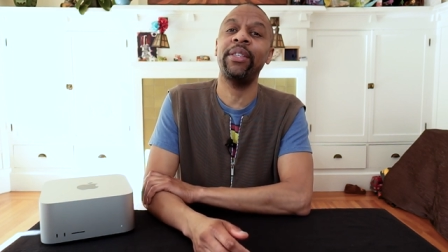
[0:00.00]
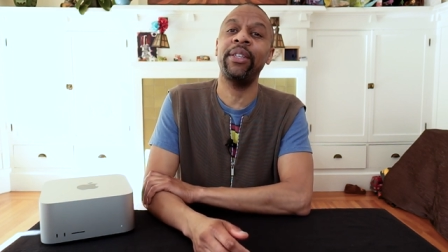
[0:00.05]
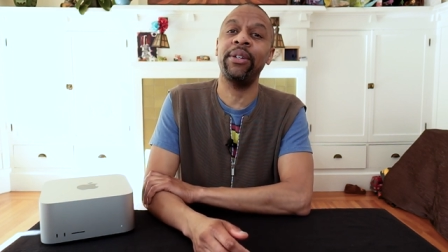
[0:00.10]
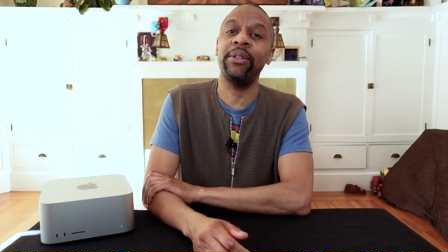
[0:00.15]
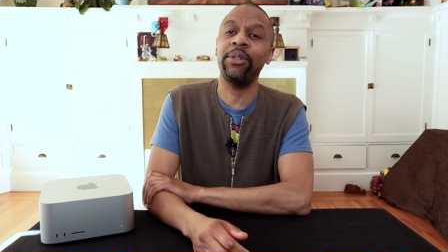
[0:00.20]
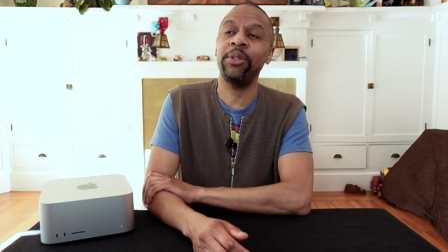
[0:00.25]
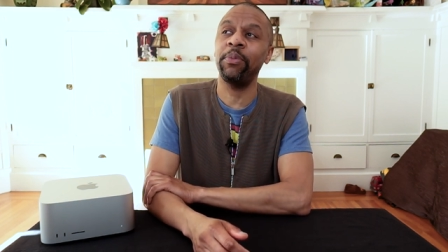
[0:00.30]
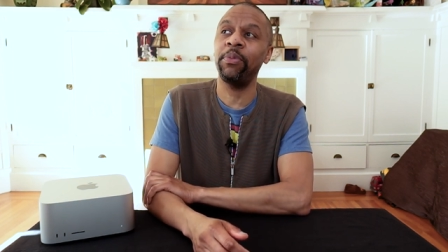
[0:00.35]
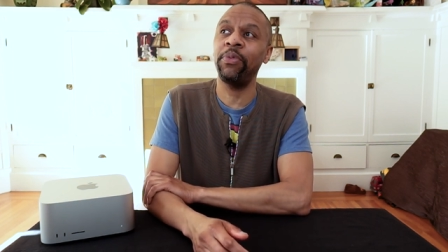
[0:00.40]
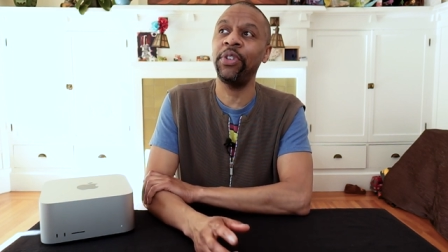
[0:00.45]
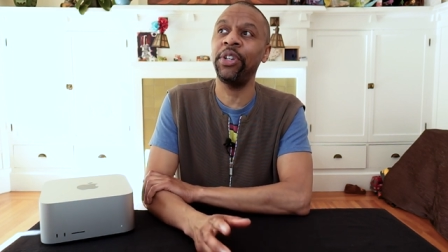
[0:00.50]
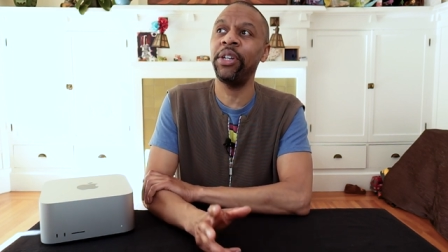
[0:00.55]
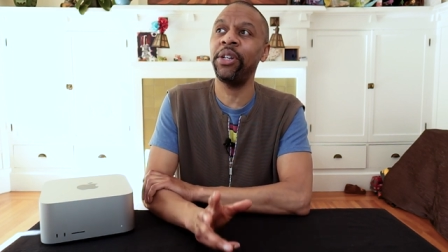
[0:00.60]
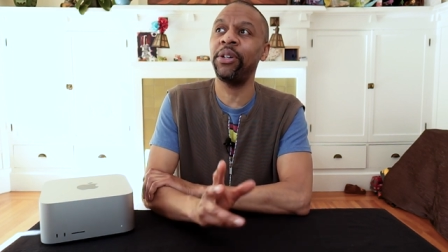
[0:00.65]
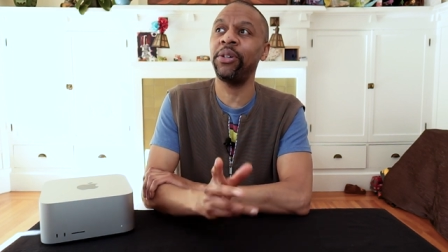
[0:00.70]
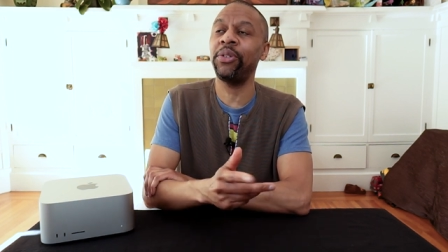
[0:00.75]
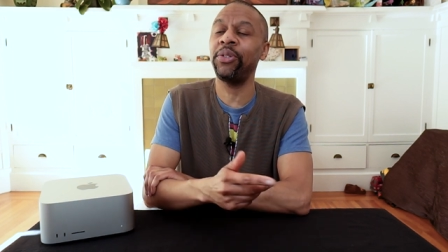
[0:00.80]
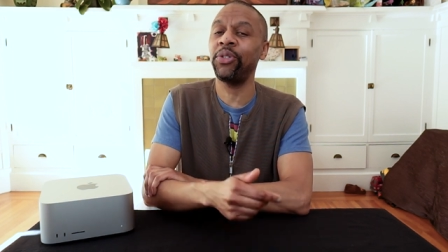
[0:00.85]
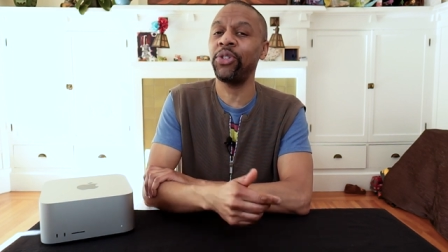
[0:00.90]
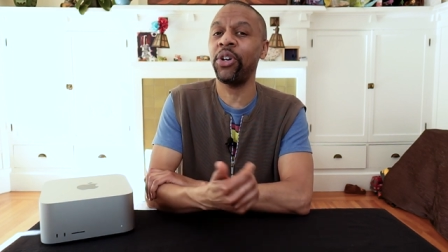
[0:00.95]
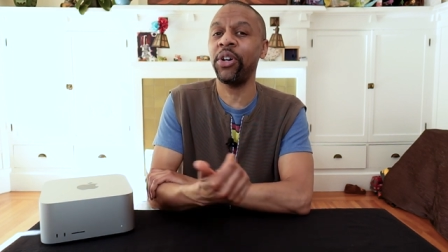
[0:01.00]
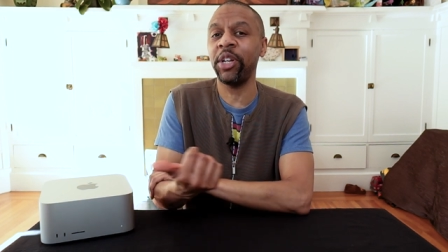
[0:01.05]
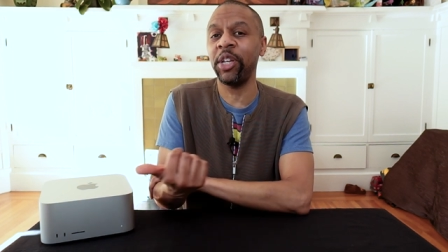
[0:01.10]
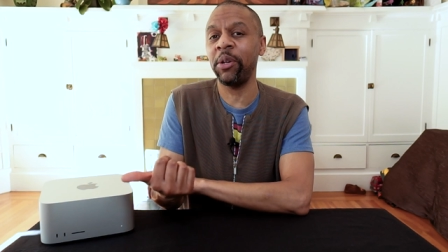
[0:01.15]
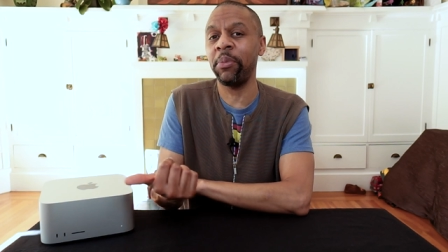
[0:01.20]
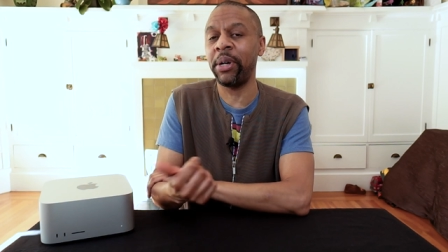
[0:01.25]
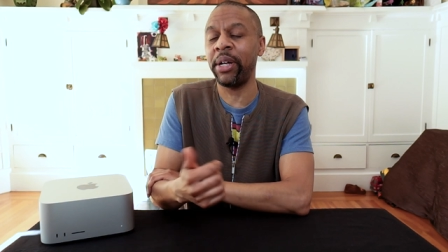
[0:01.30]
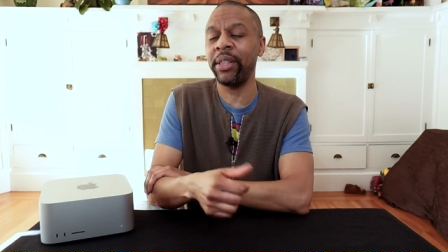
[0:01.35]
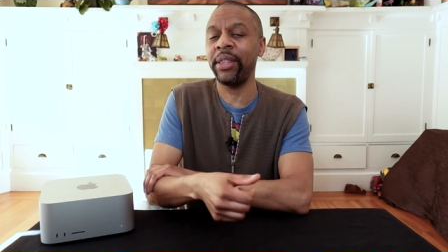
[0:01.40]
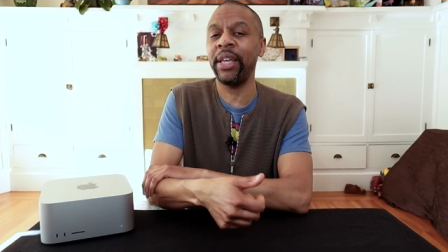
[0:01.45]
There's some videos
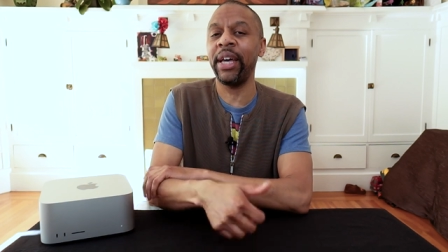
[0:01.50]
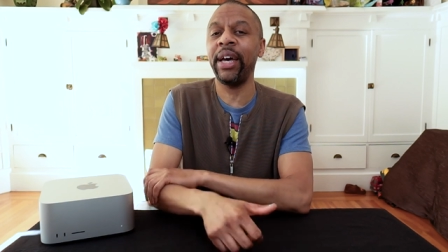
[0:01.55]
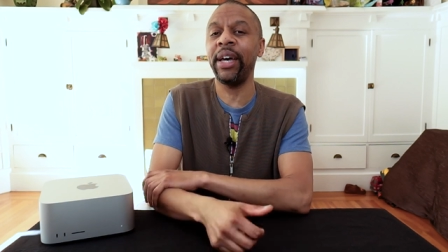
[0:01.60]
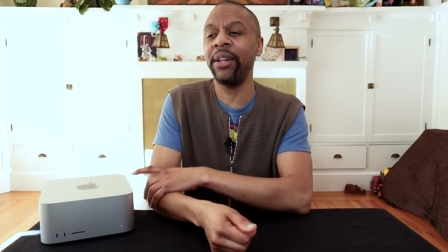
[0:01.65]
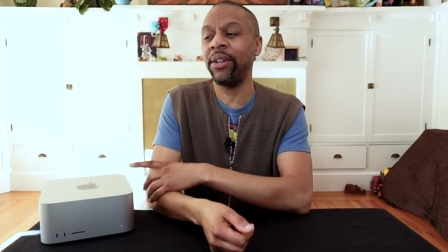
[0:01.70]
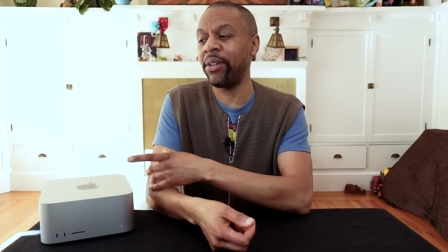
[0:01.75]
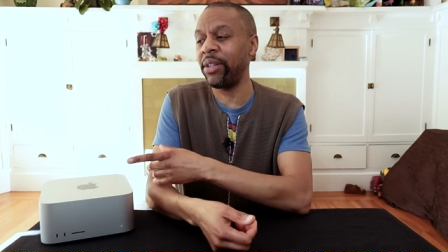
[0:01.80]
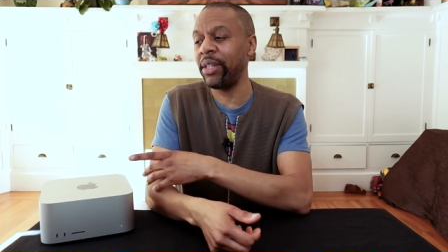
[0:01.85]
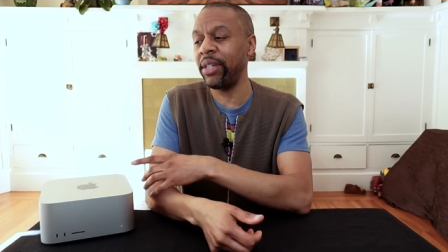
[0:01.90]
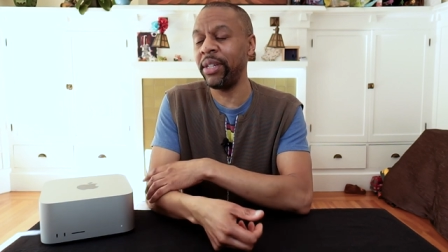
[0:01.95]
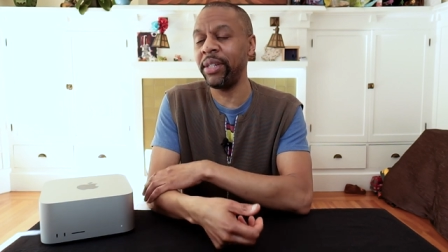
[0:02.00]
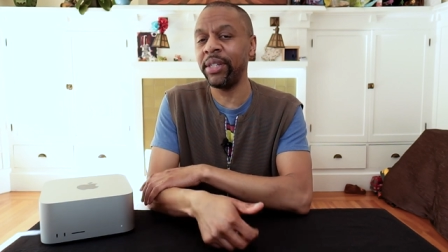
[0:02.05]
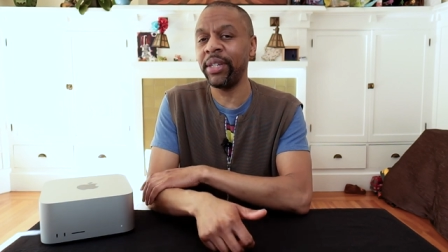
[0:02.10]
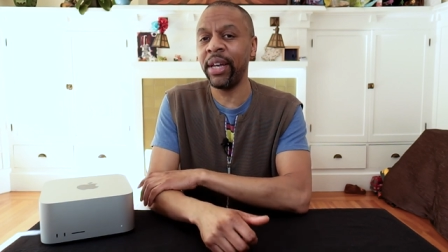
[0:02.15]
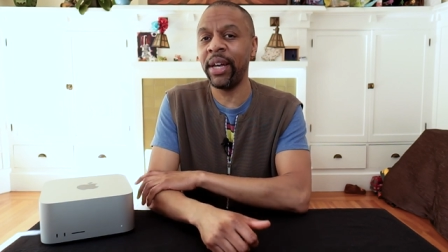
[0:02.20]
talking about that on these